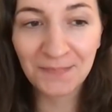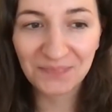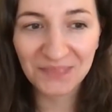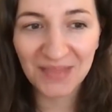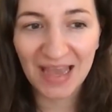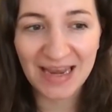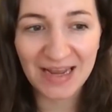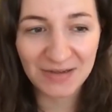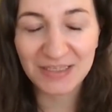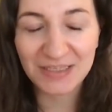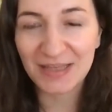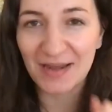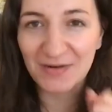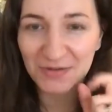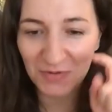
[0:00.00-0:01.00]
And I
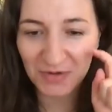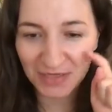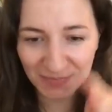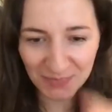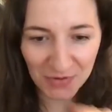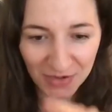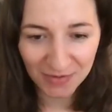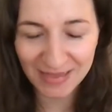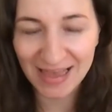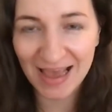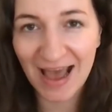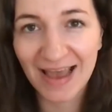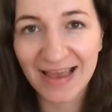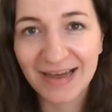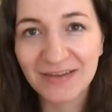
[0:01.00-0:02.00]
just wanted to poke him in the
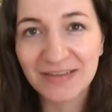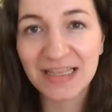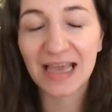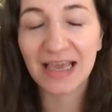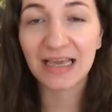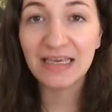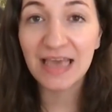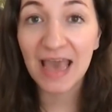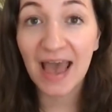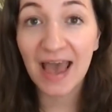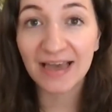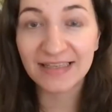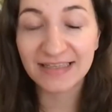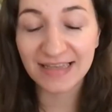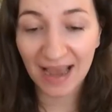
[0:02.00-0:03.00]
eye. I was like,
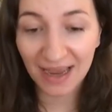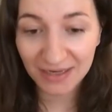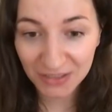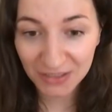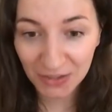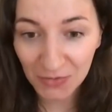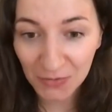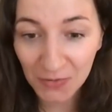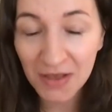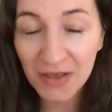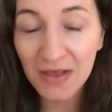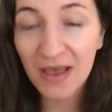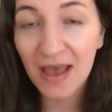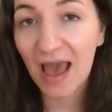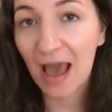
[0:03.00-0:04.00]
yes, I do.
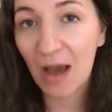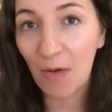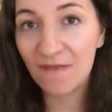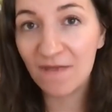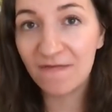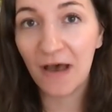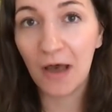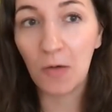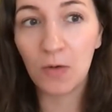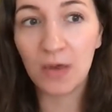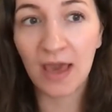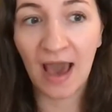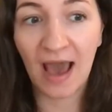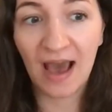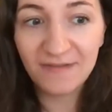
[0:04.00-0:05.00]
However, we
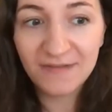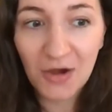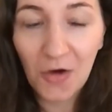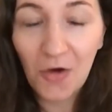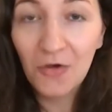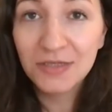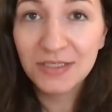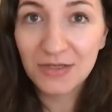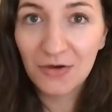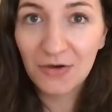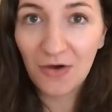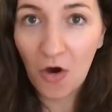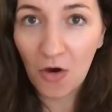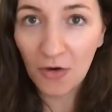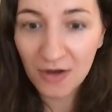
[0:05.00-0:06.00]
have to
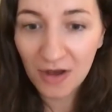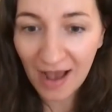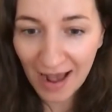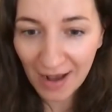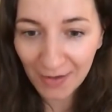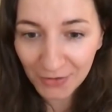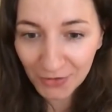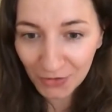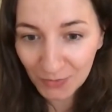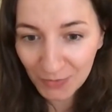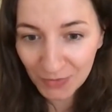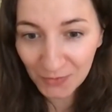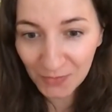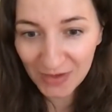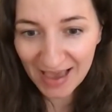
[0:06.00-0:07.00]
also honor how
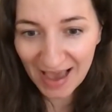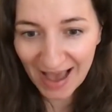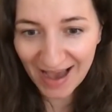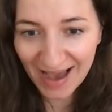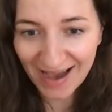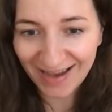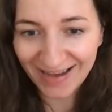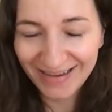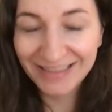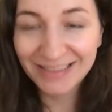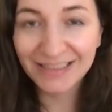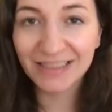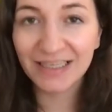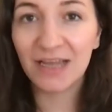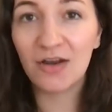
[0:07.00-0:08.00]
human we are
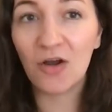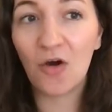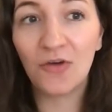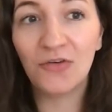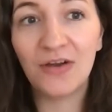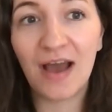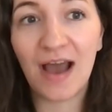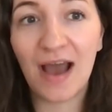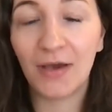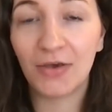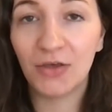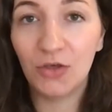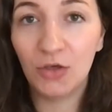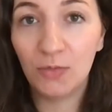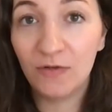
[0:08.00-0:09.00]
and honor our
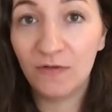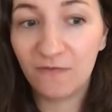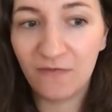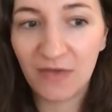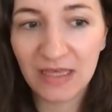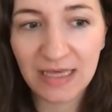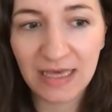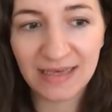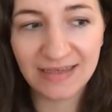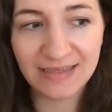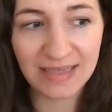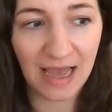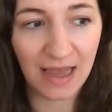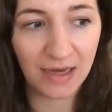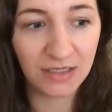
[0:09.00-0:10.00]
human
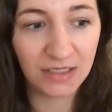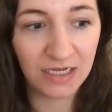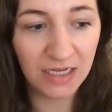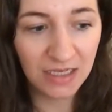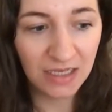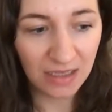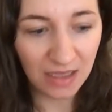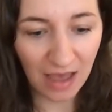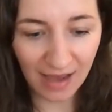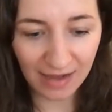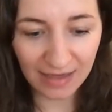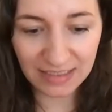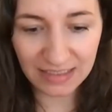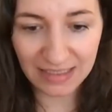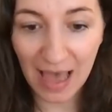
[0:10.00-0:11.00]
feelings and
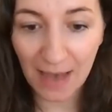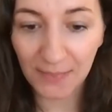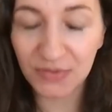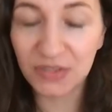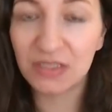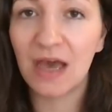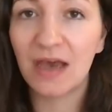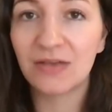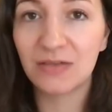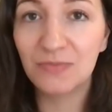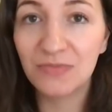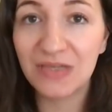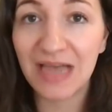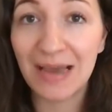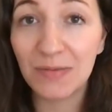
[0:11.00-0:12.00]
accept that
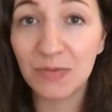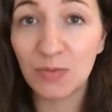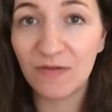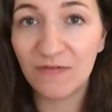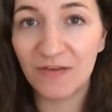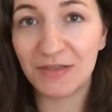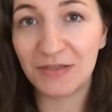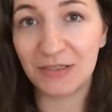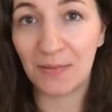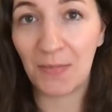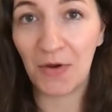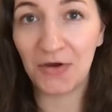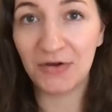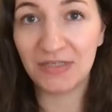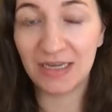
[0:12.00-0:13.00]
sometimes we feel
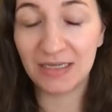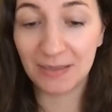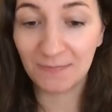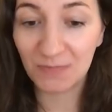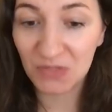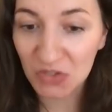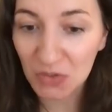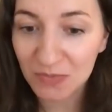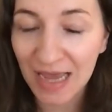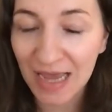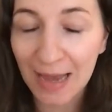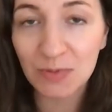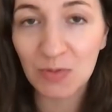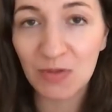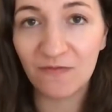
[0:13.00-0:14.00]
disappointed.
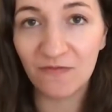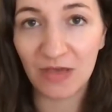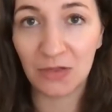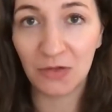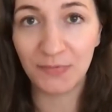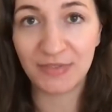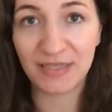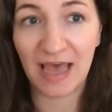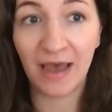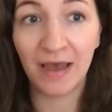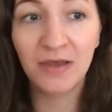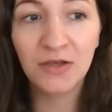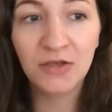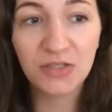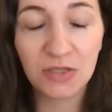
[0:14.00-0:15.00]
Sometimes we feel upset.
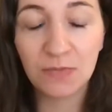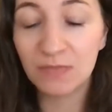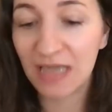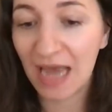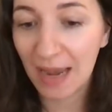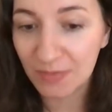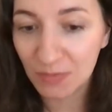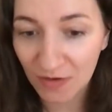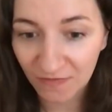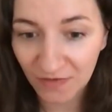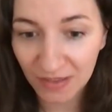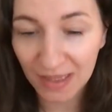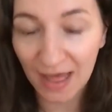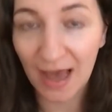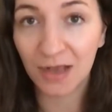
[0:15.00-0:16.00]
Sometimes we
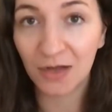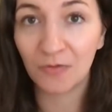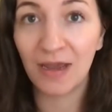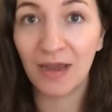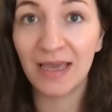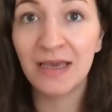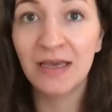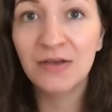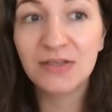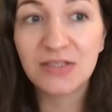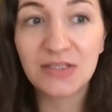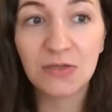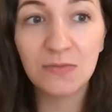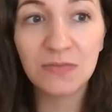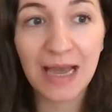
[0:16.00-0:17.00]
feel angry.
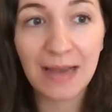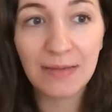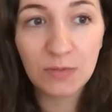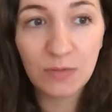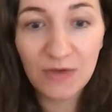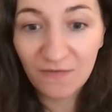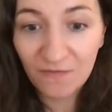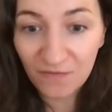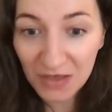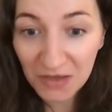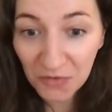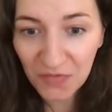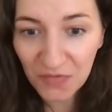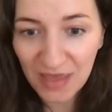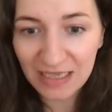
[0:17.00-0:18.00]
Sometimes we
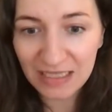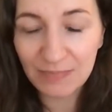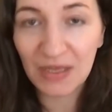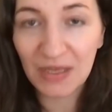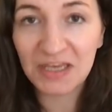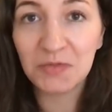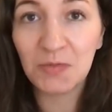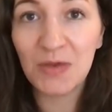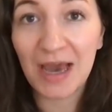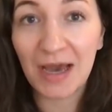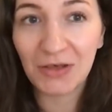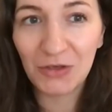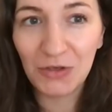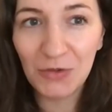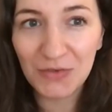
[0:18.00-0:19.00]
feel things because we are
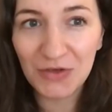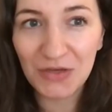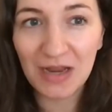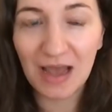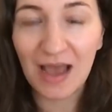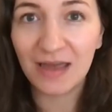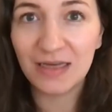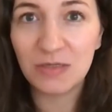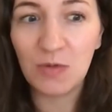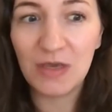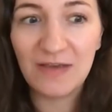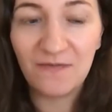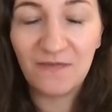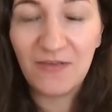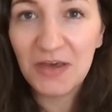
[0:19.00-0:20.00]
human and we
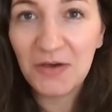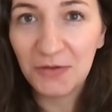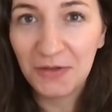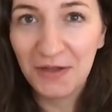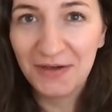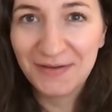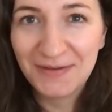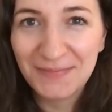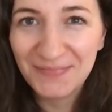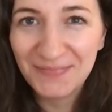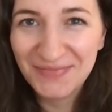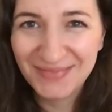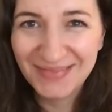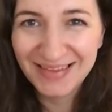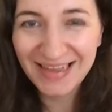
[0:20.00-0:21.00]
feel
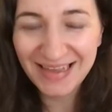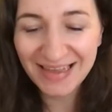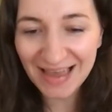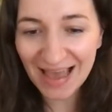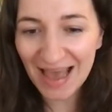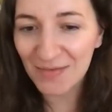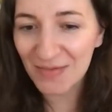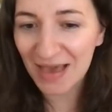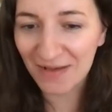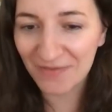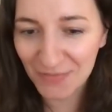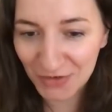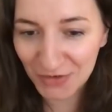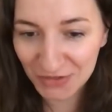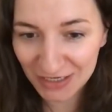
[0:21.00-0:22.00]
and we have
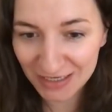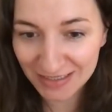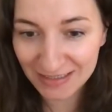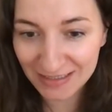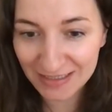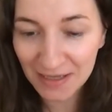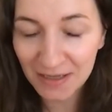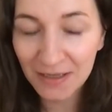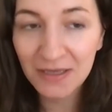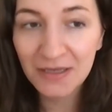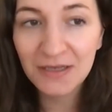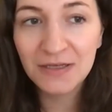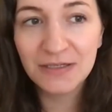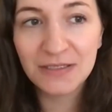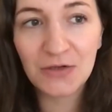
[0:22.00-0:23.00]
emotions.
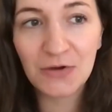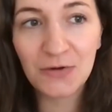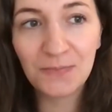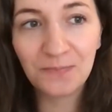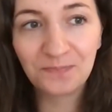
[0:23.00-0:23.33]
So